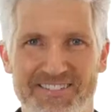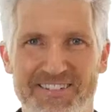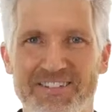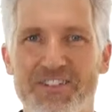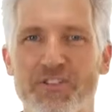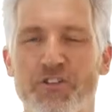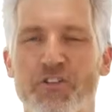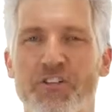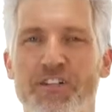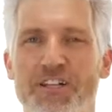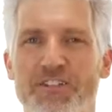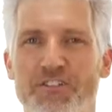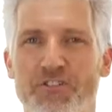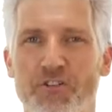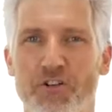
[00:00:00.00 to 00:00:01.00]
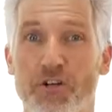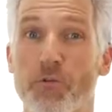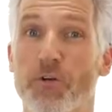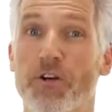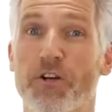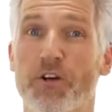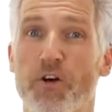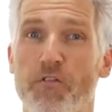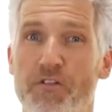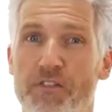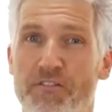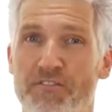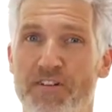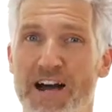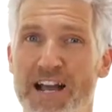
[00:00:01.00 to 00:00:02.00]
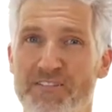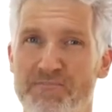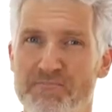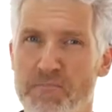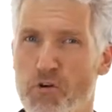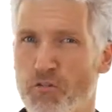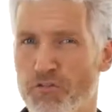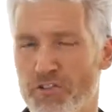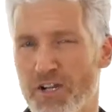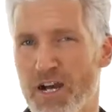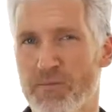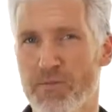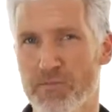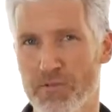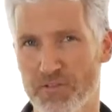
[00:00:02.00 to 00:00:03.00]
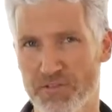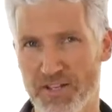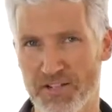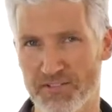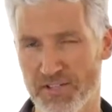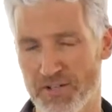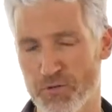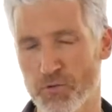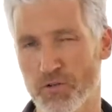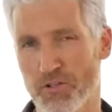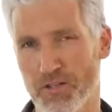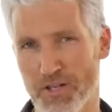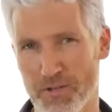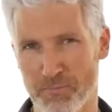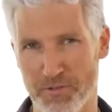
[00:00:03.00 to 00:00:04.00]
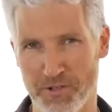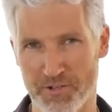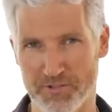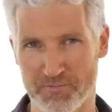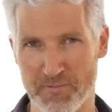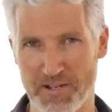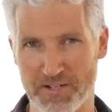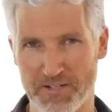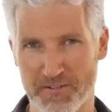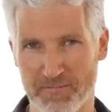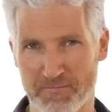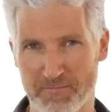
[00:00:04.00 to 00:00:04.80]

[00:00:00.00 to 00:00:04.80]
In this ukulele tutorial, we're going to go over the 5 most common mistakes that ukulele players make.